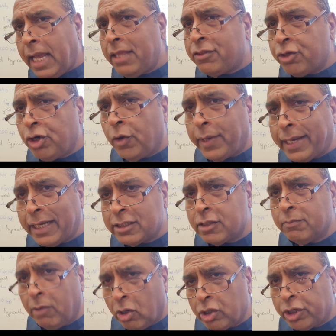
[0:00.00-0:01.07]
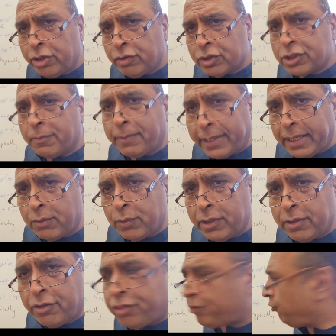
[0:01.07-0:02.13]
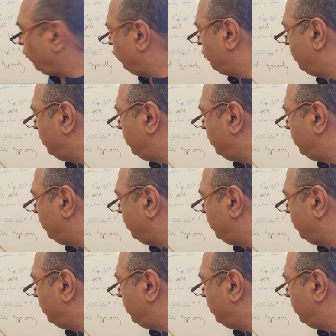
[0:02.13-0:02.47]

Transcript: ethanoic acid molecules to begin with and throw